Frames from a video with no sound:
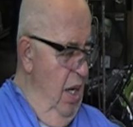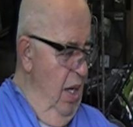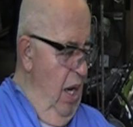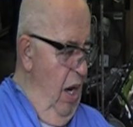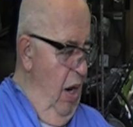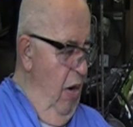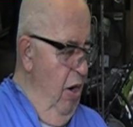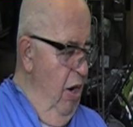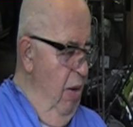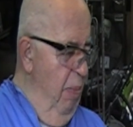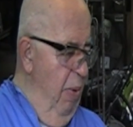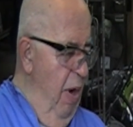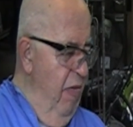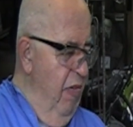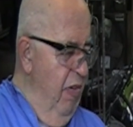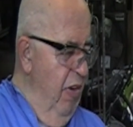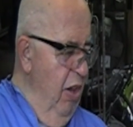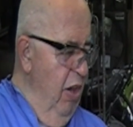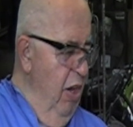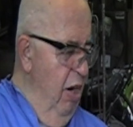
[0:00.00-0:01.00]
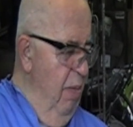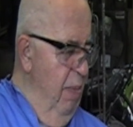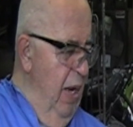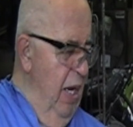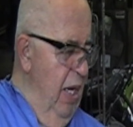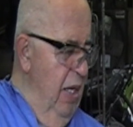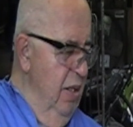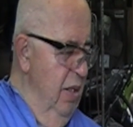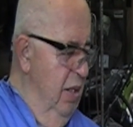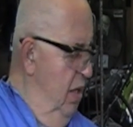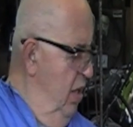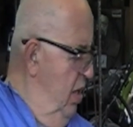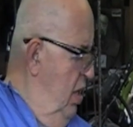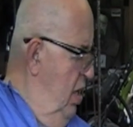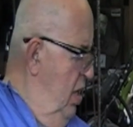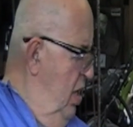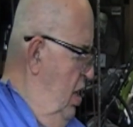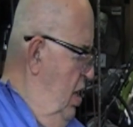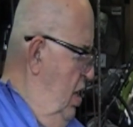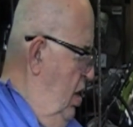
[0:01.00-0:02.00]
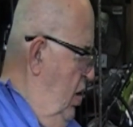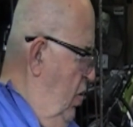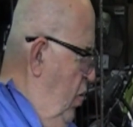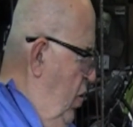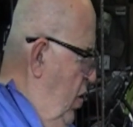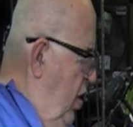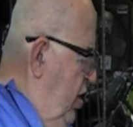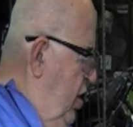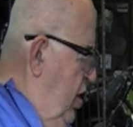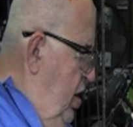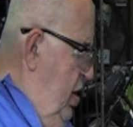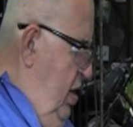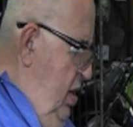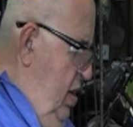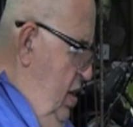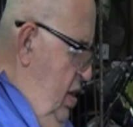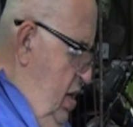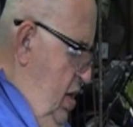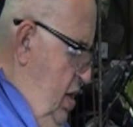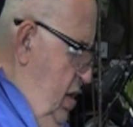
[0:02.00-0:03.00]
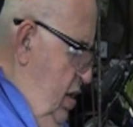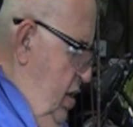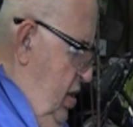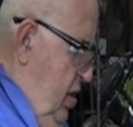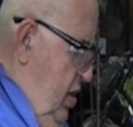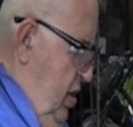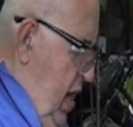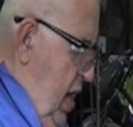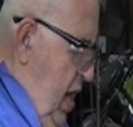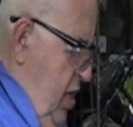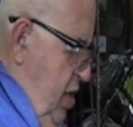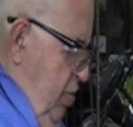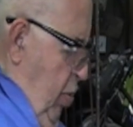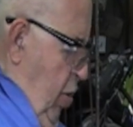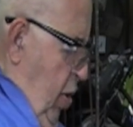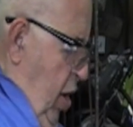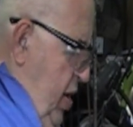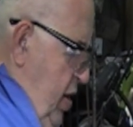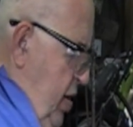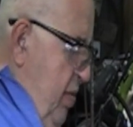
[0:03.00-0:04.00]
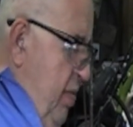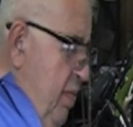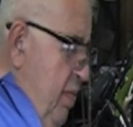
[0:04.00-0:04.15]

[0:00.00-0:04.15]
I'm going to buff it a little bit with the Scotch Brite